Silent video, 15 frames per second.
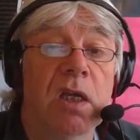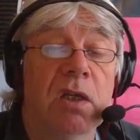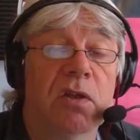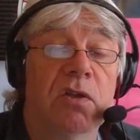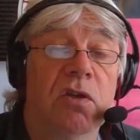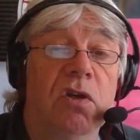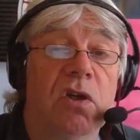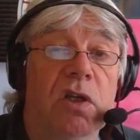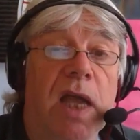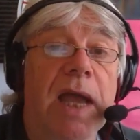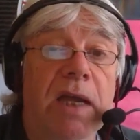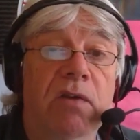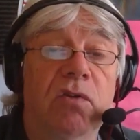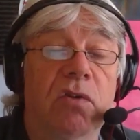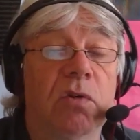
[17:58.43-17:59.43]
third
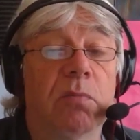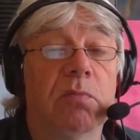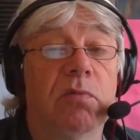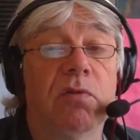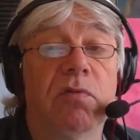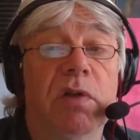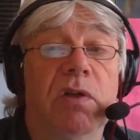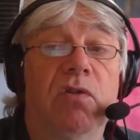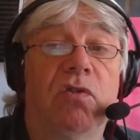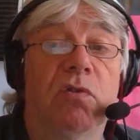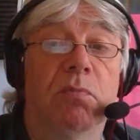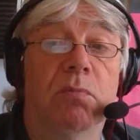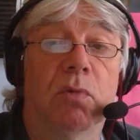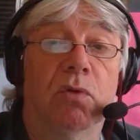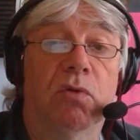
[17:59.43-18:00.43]
accident
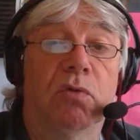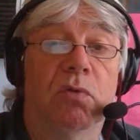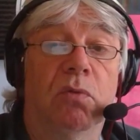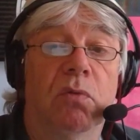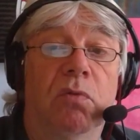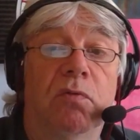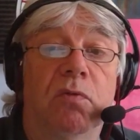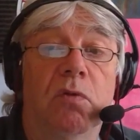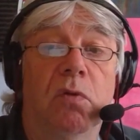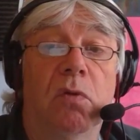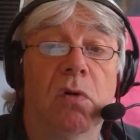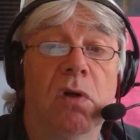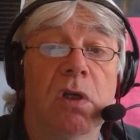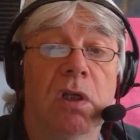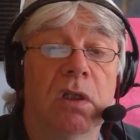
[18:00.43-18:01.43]
prevention module
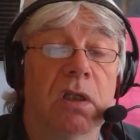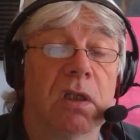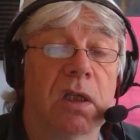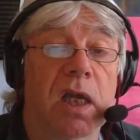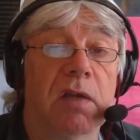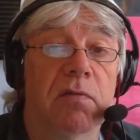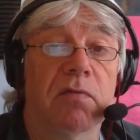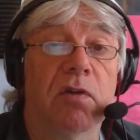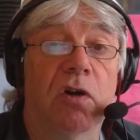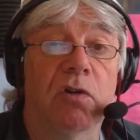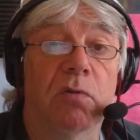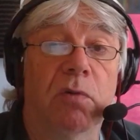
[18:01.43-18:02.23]
for the Kent Fire and